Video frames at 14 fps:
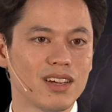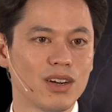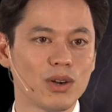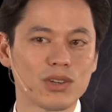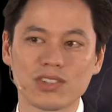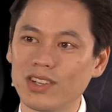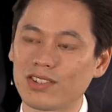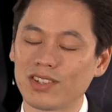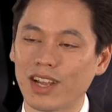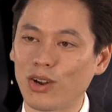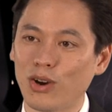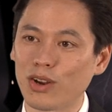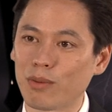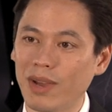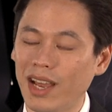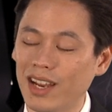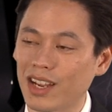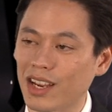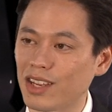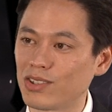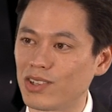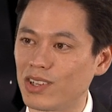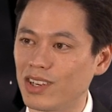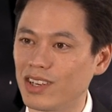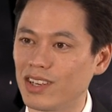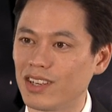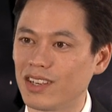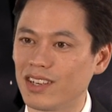Oh, it's not automatic, is it?
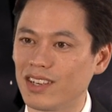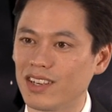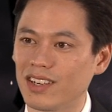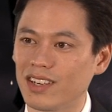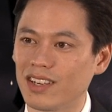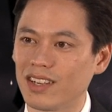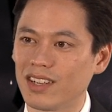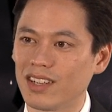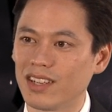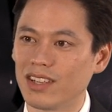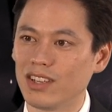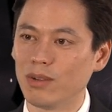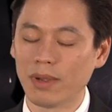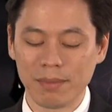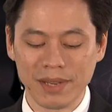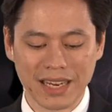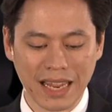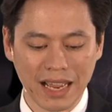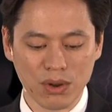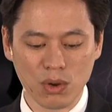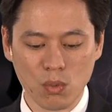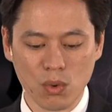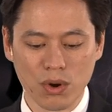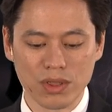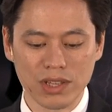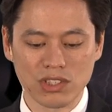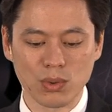You may be counted worthy